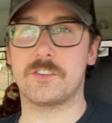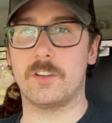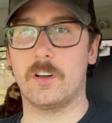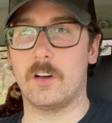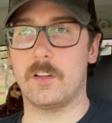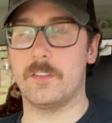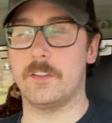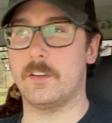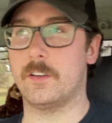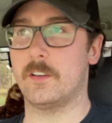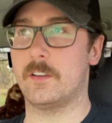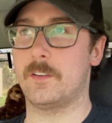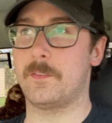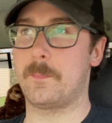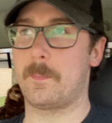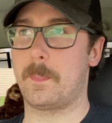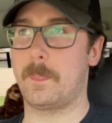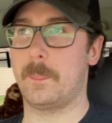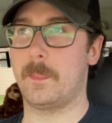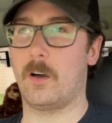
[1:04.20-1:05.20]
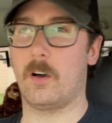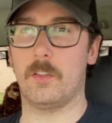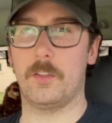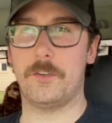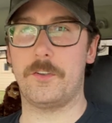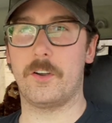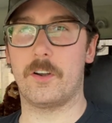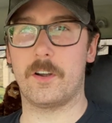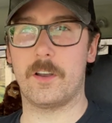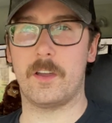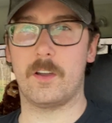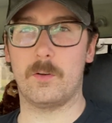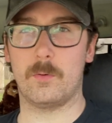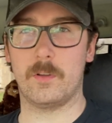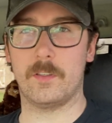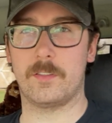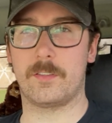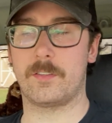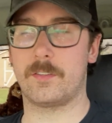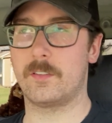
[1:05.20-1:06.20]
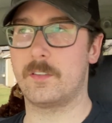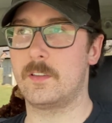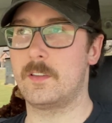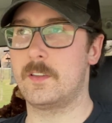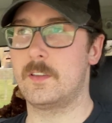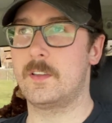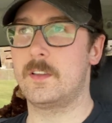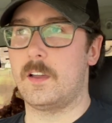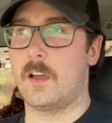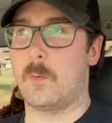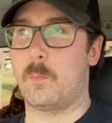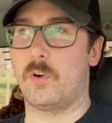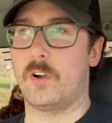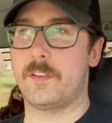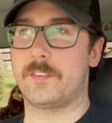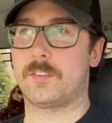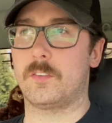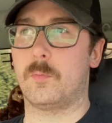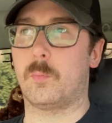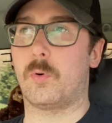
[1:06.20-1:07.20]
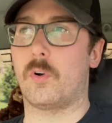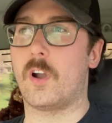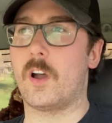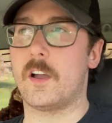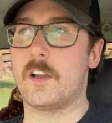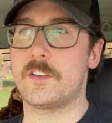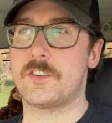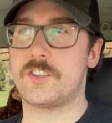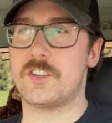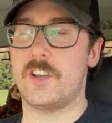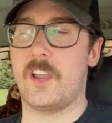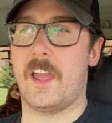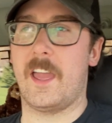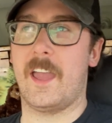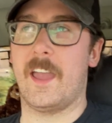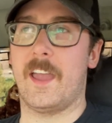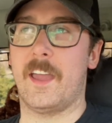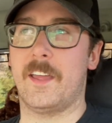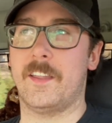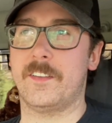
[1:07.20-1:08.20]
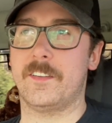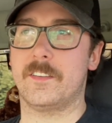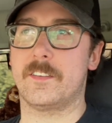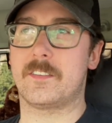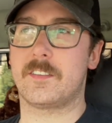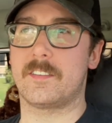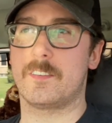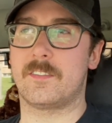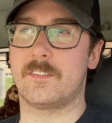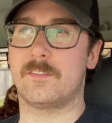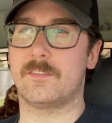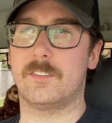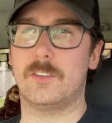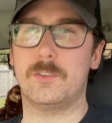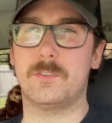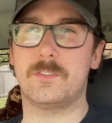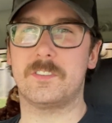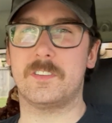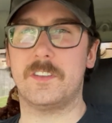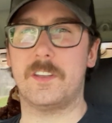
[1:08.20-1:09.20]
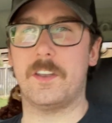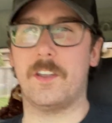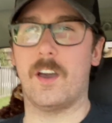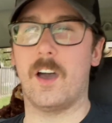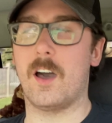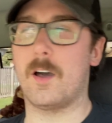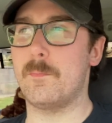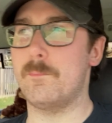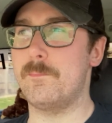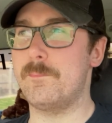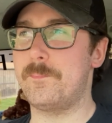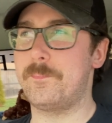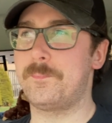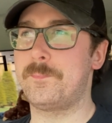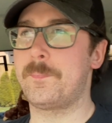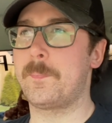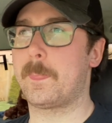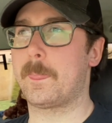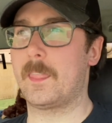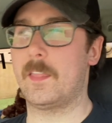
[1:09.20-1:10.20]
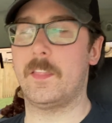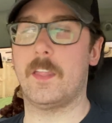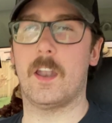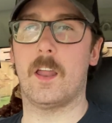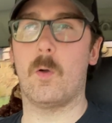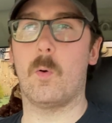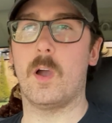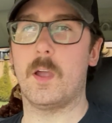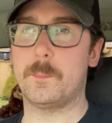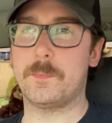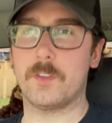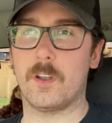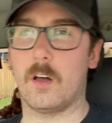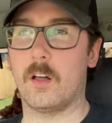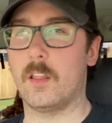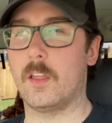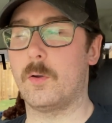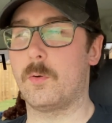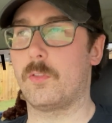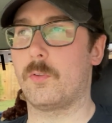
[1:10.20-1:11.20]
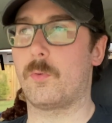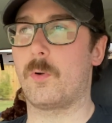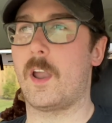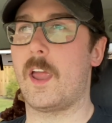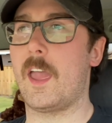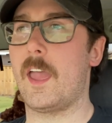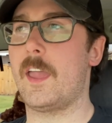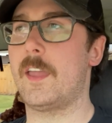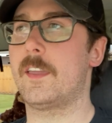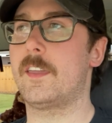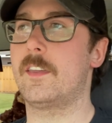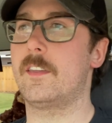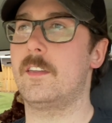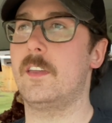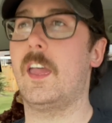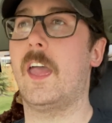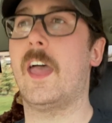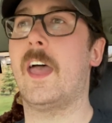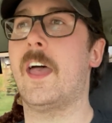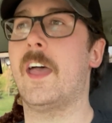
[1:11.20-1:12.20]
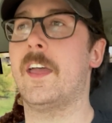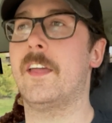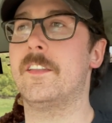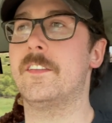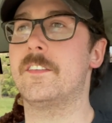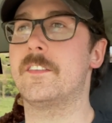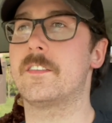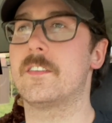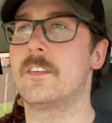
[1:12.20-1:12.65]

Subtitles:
all the dirt out with a bristle brush and loosened it up, and then I wiped it all out with a rag and